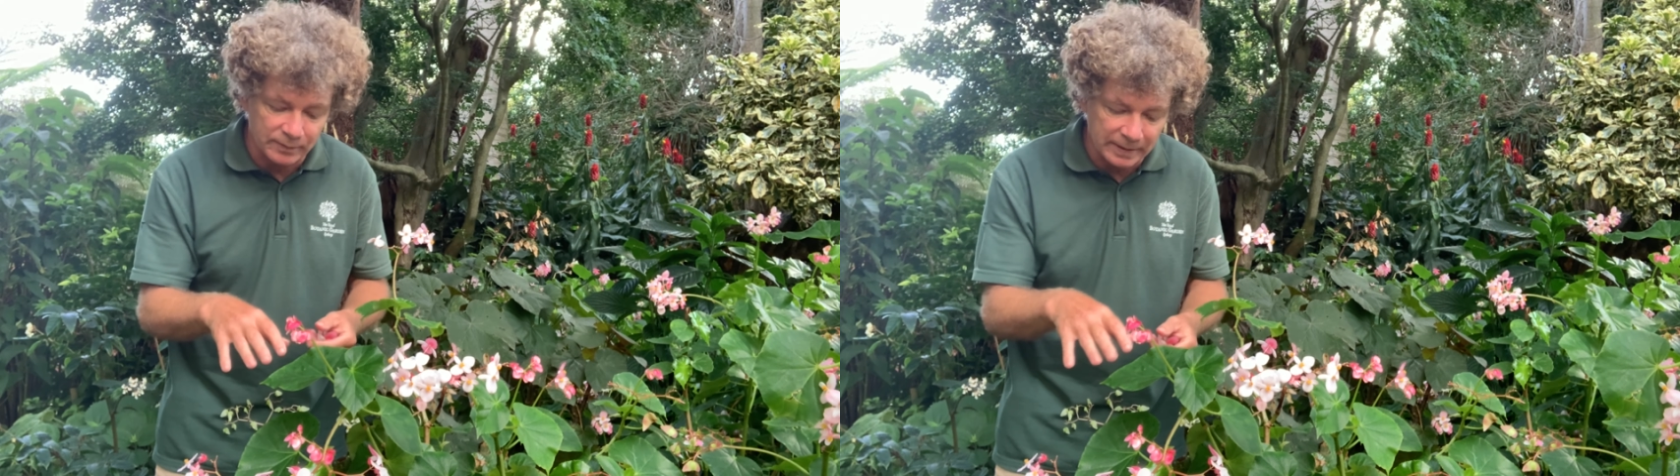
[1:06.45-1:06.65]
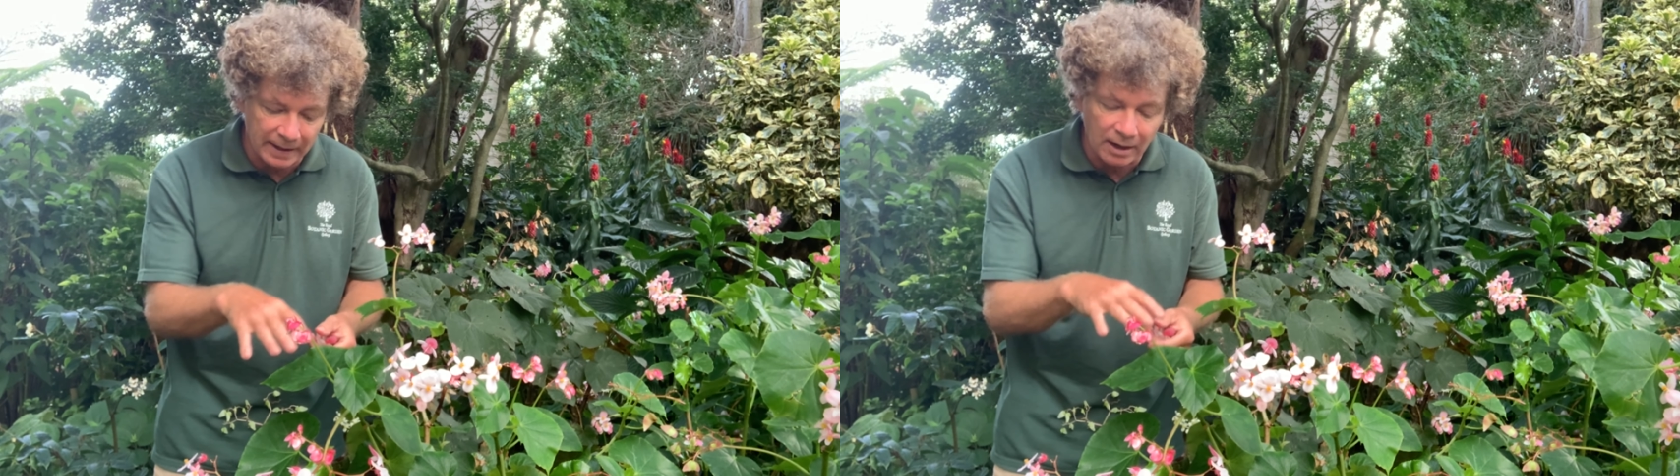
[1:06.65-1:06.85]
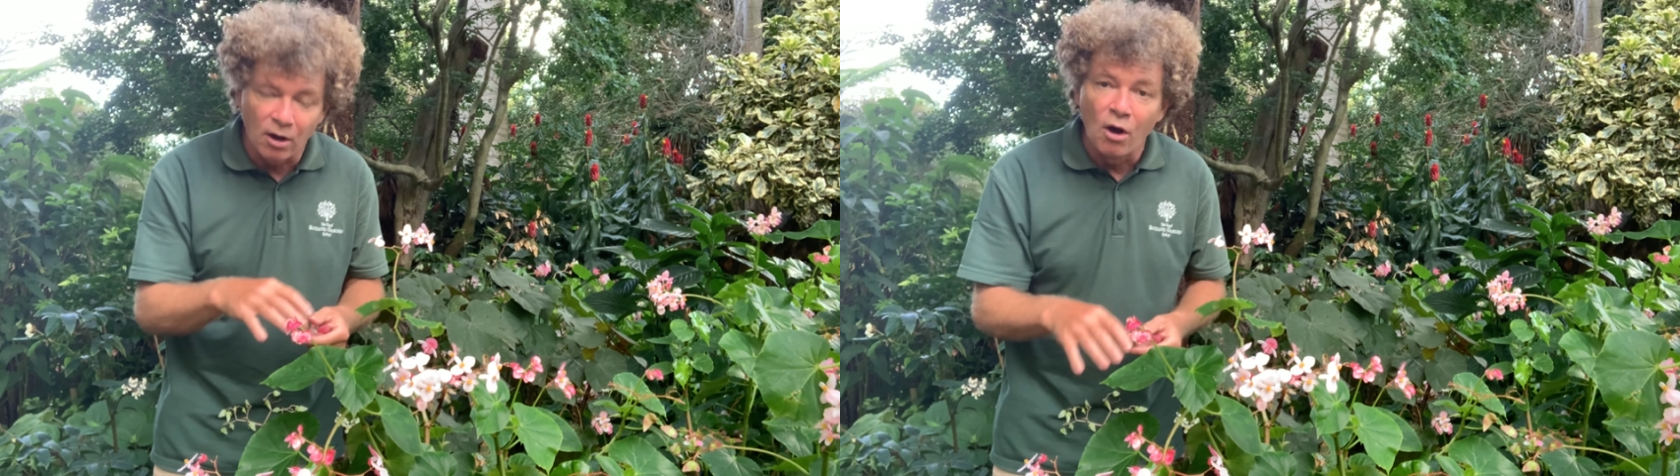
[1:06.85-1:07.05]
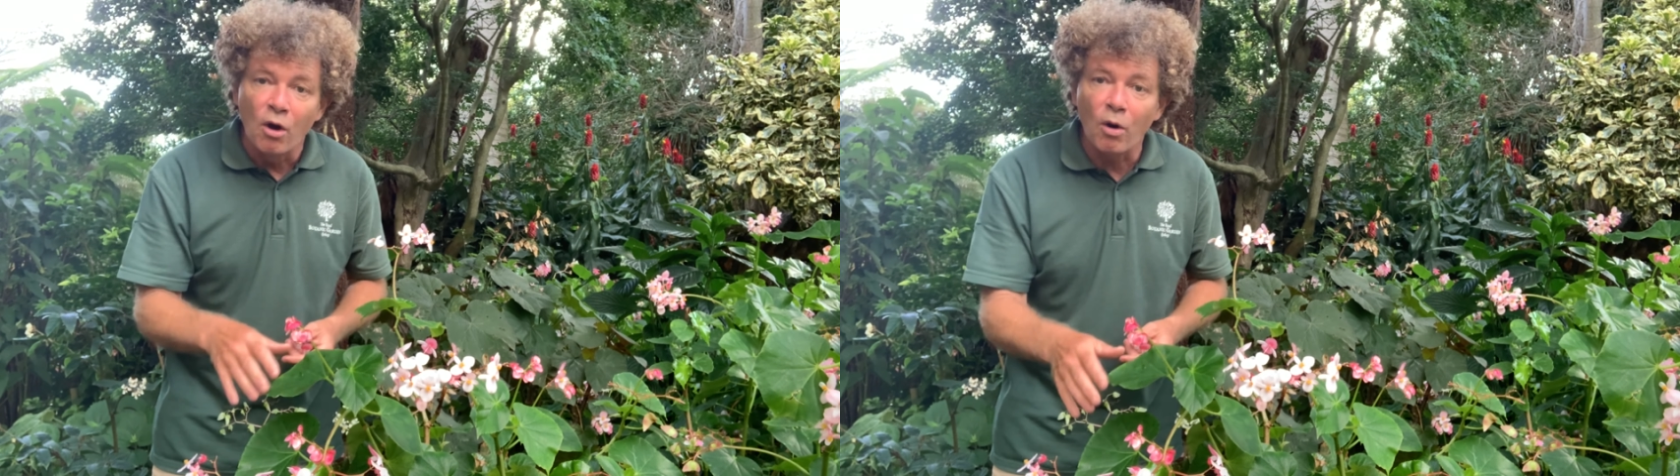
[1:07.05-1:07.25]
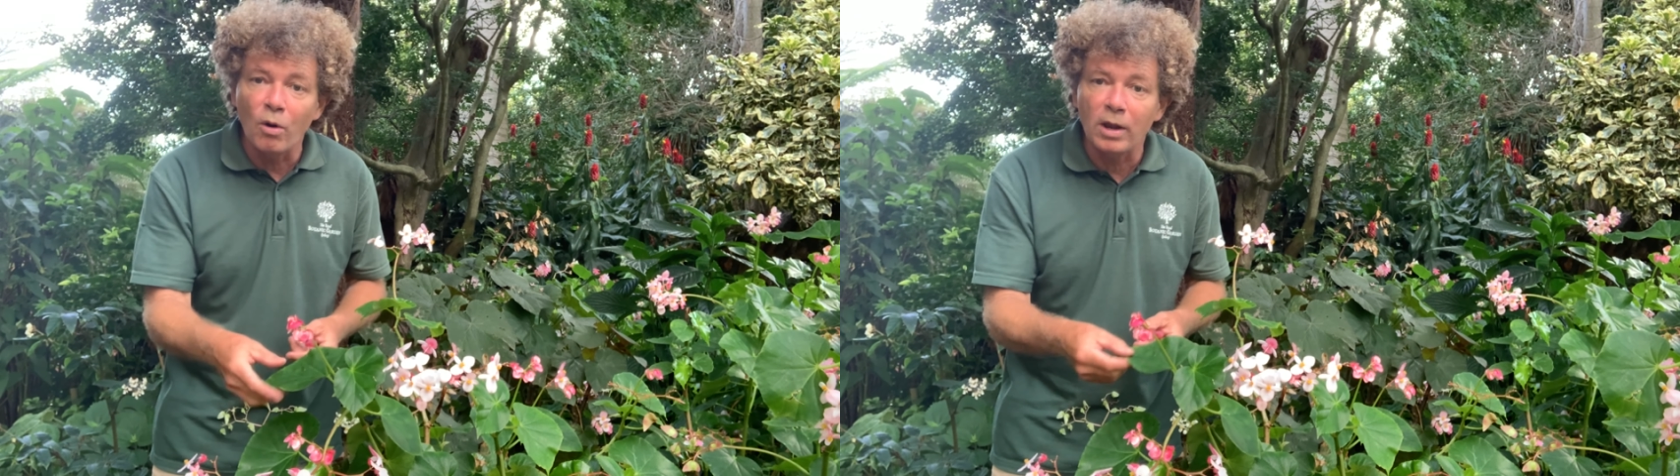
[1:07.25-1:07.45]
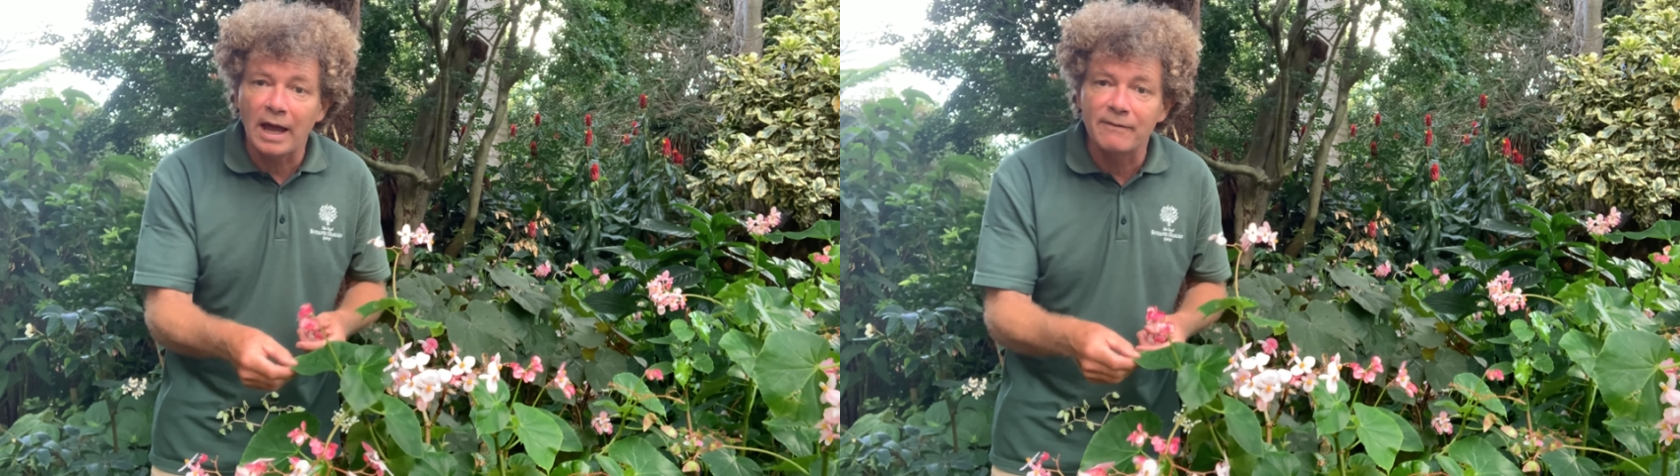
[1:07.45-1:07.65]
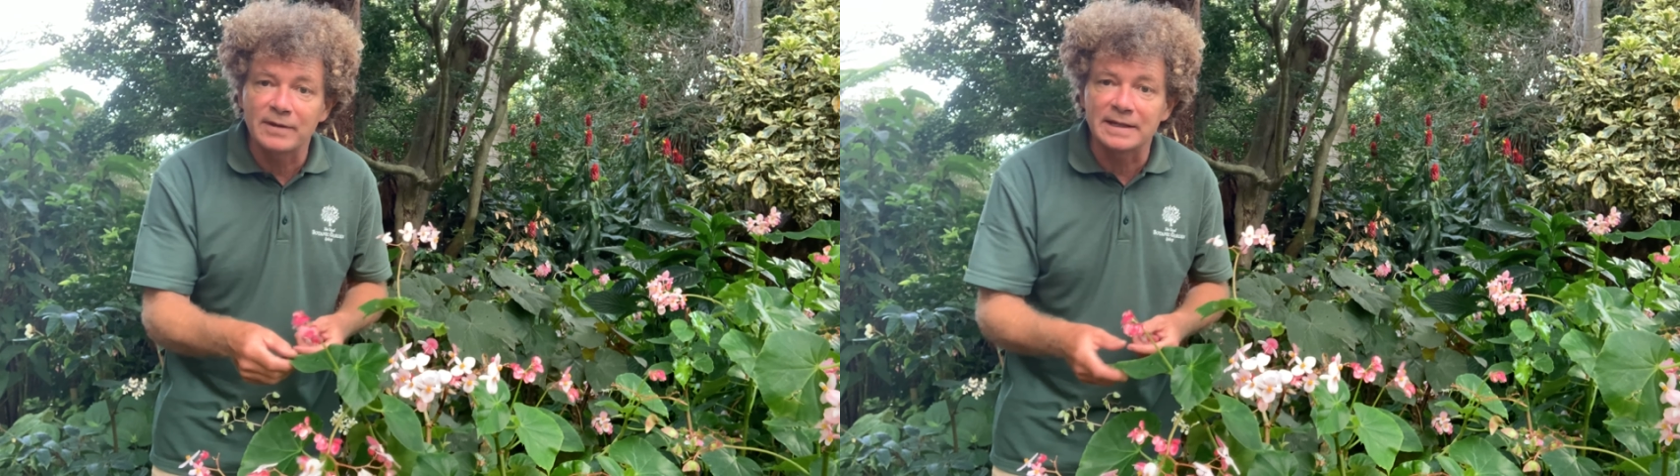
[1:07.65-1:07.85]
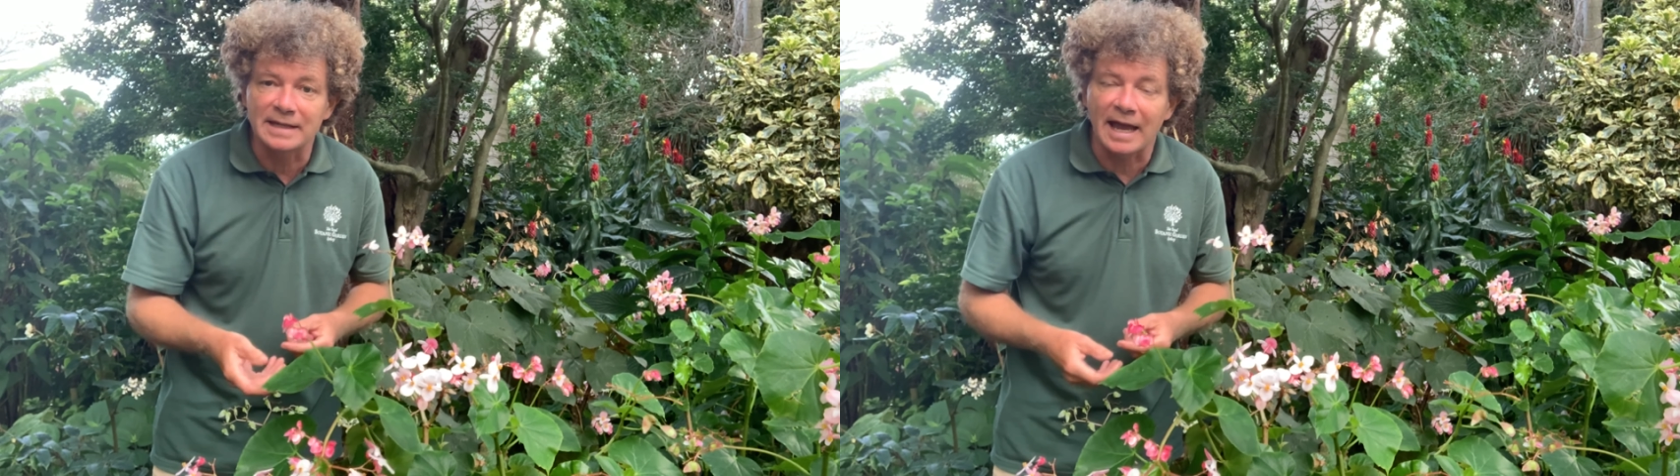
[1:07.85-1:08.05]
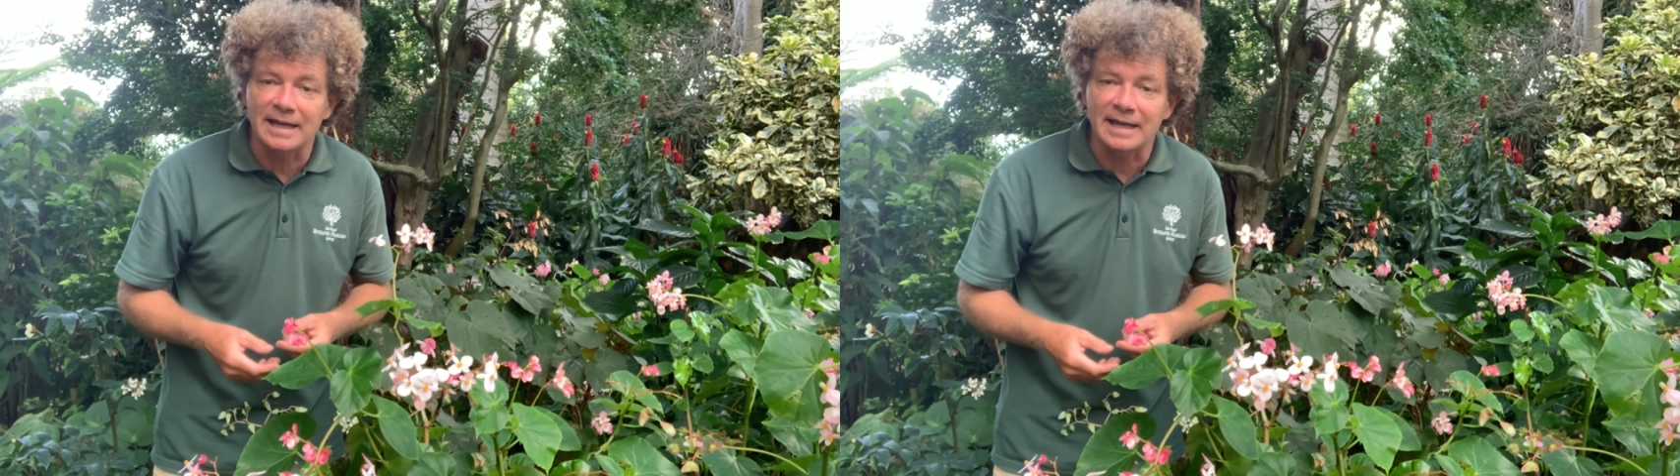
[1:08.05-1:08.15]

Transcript: But they all have these